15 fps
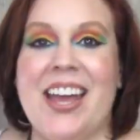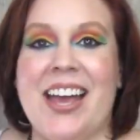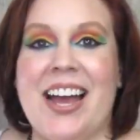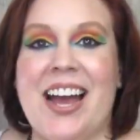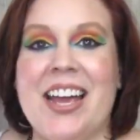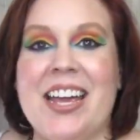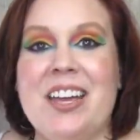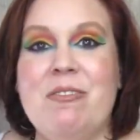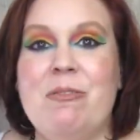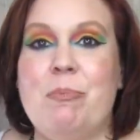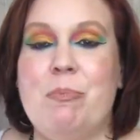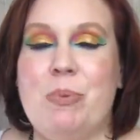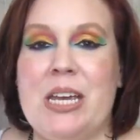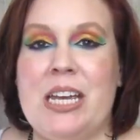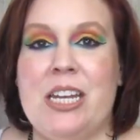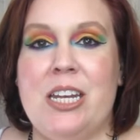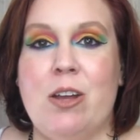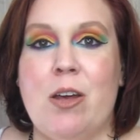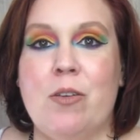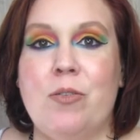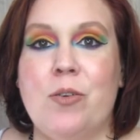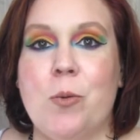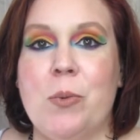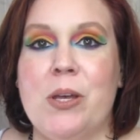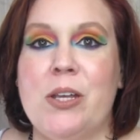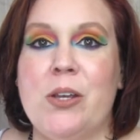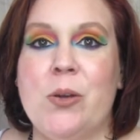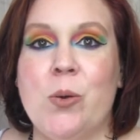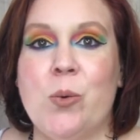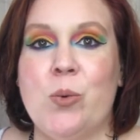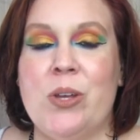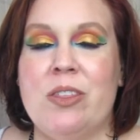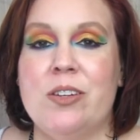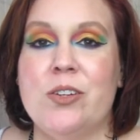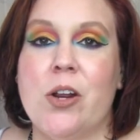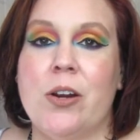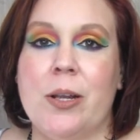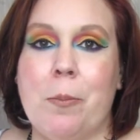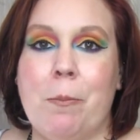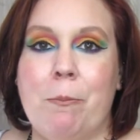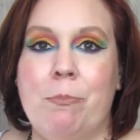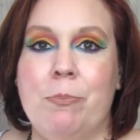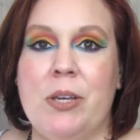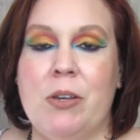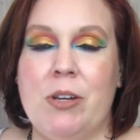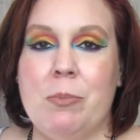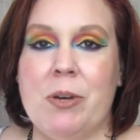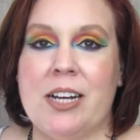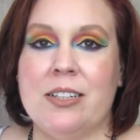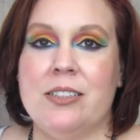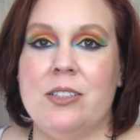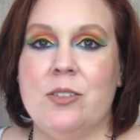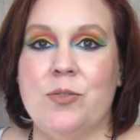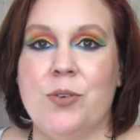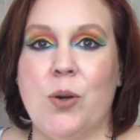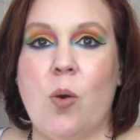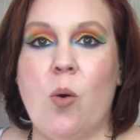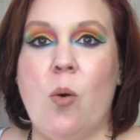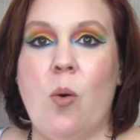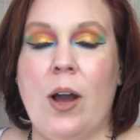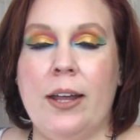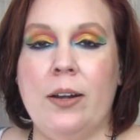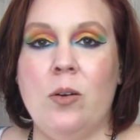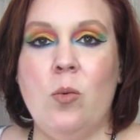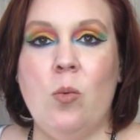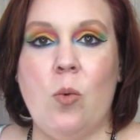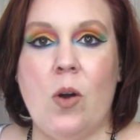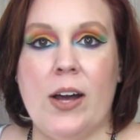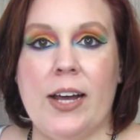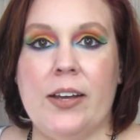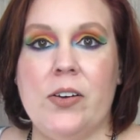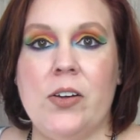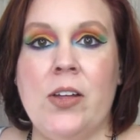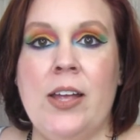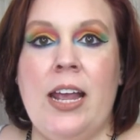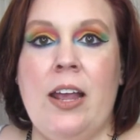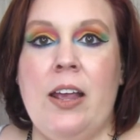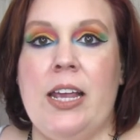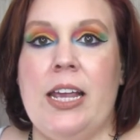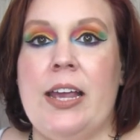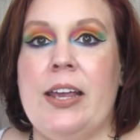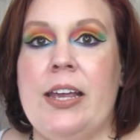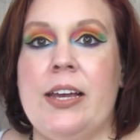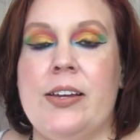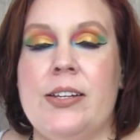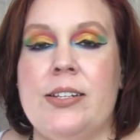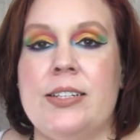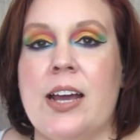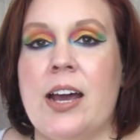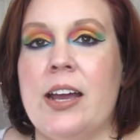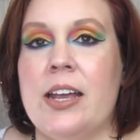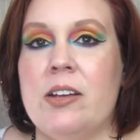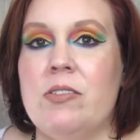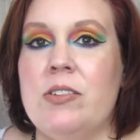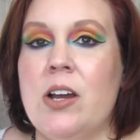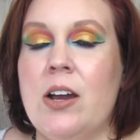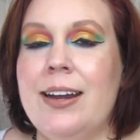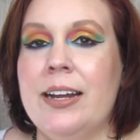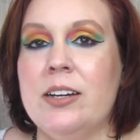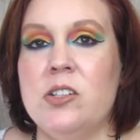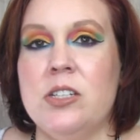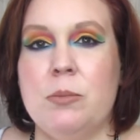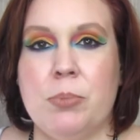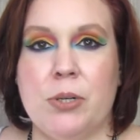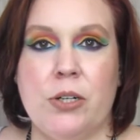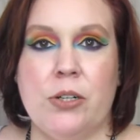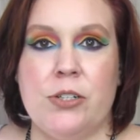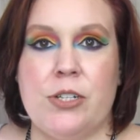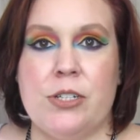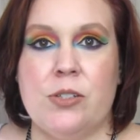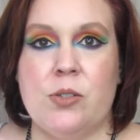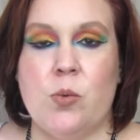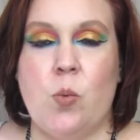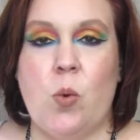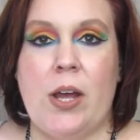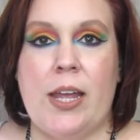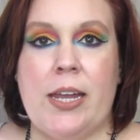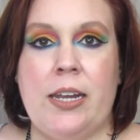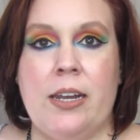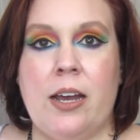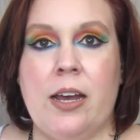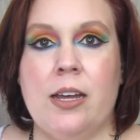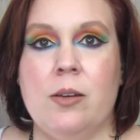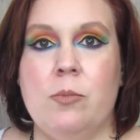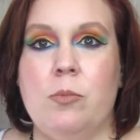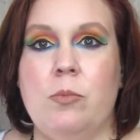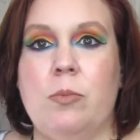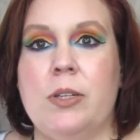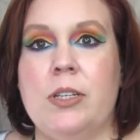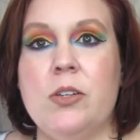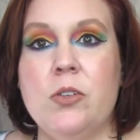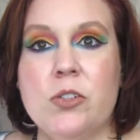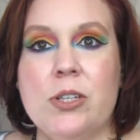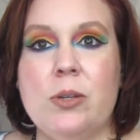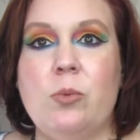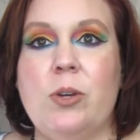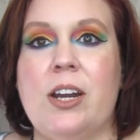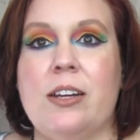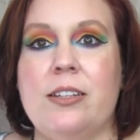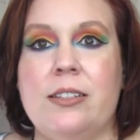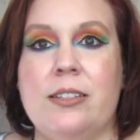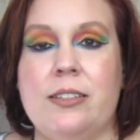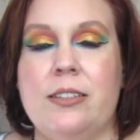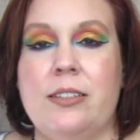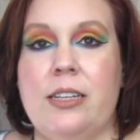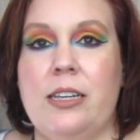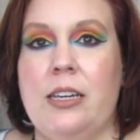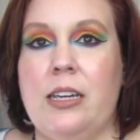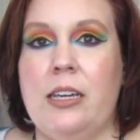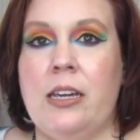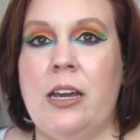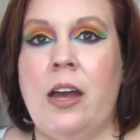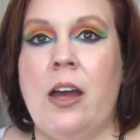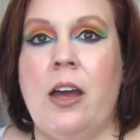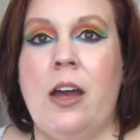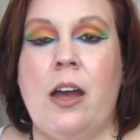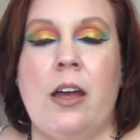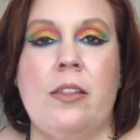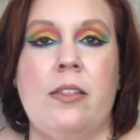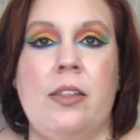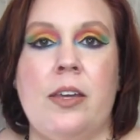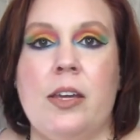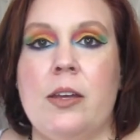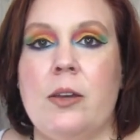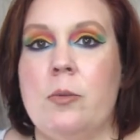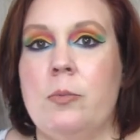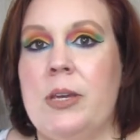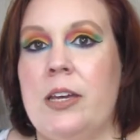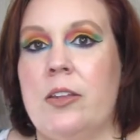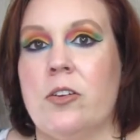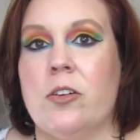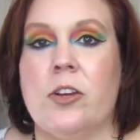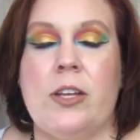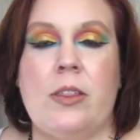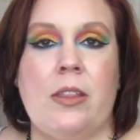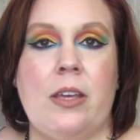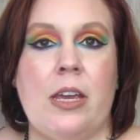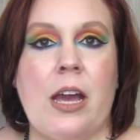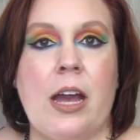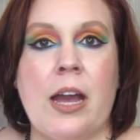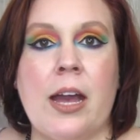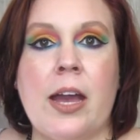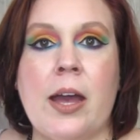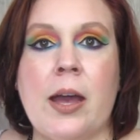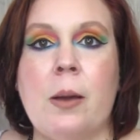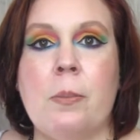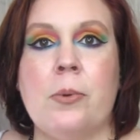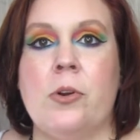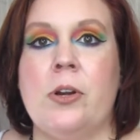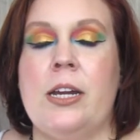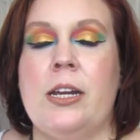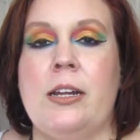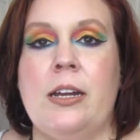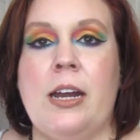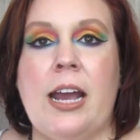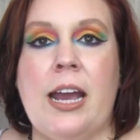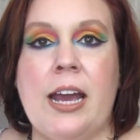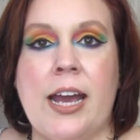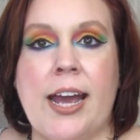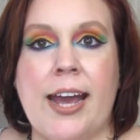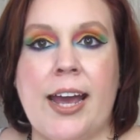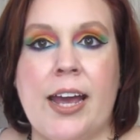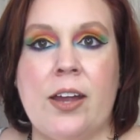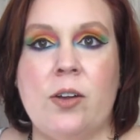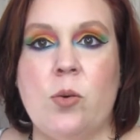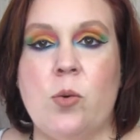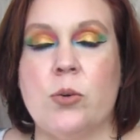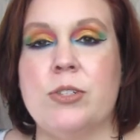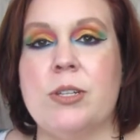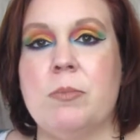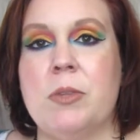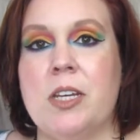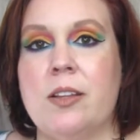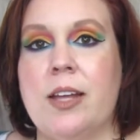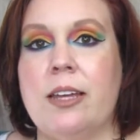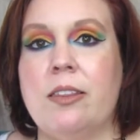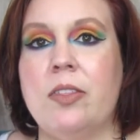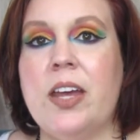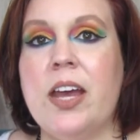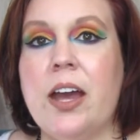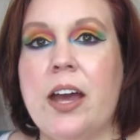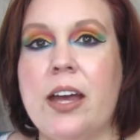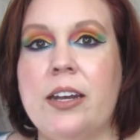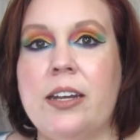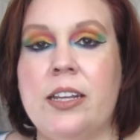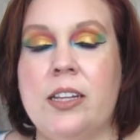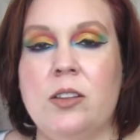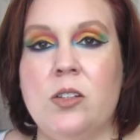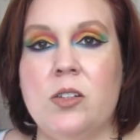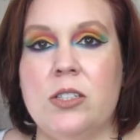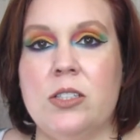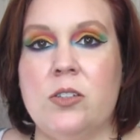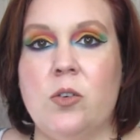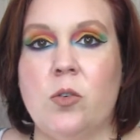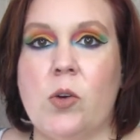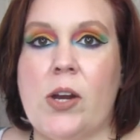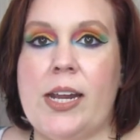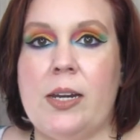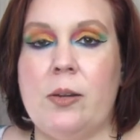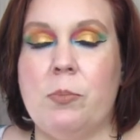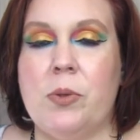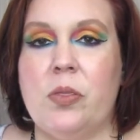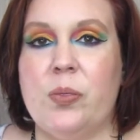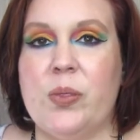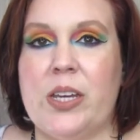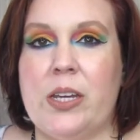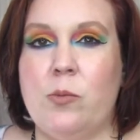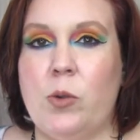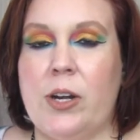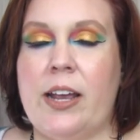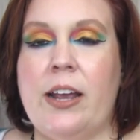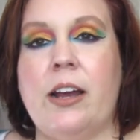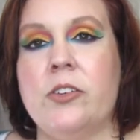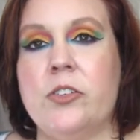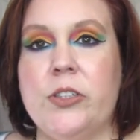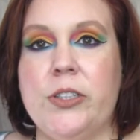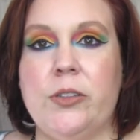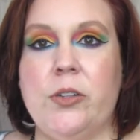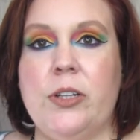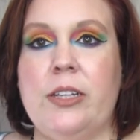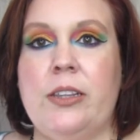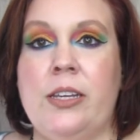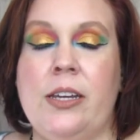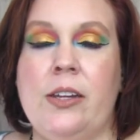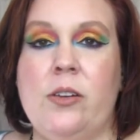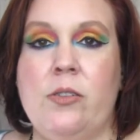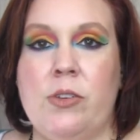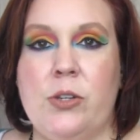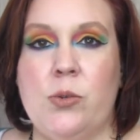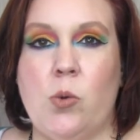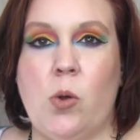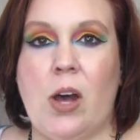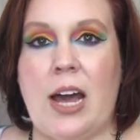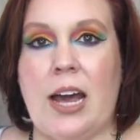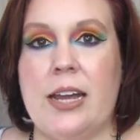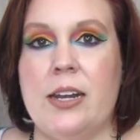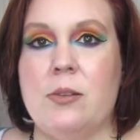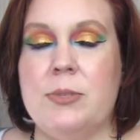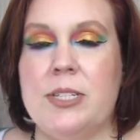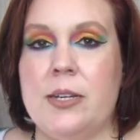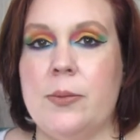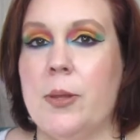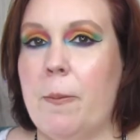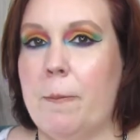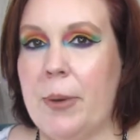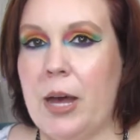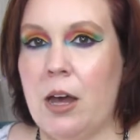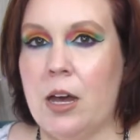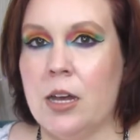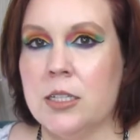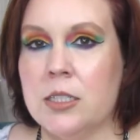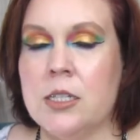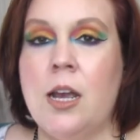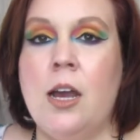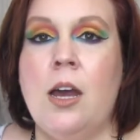I have been familiar with the Target beauty boxes for quite a while, and I have not actually purchased one. Usually when I see them either in the app or in an ad or something like that, it looks great, but then when I actually look at the individual items in the box,